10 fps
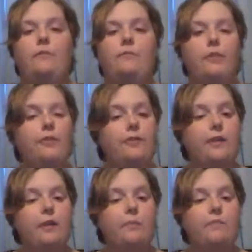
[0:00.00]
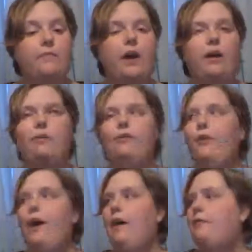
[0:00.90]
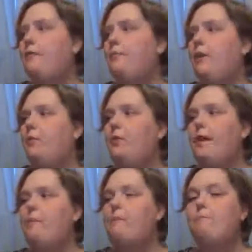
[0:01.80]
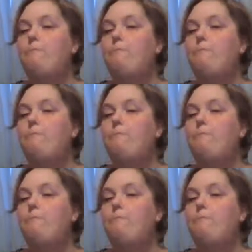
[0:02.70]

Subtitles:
focus them. I also have the brain workout